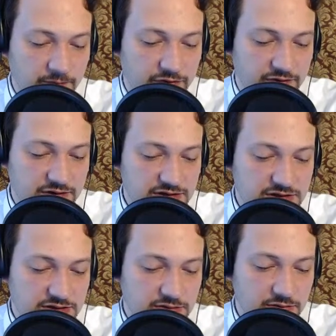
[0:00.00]

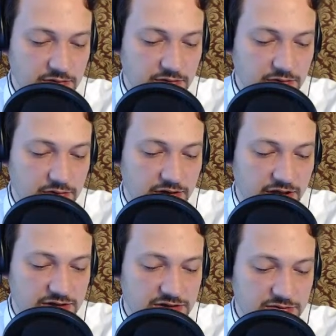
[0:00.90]
This
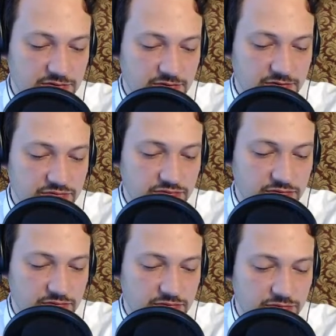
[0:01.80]
creates
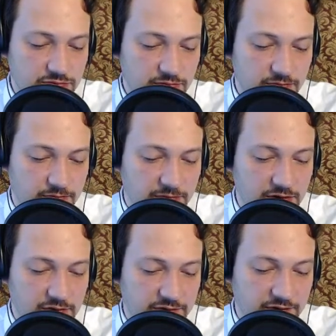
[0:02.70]

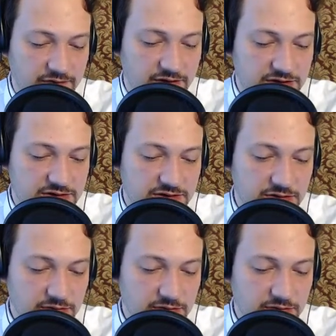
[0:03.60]
bigger than this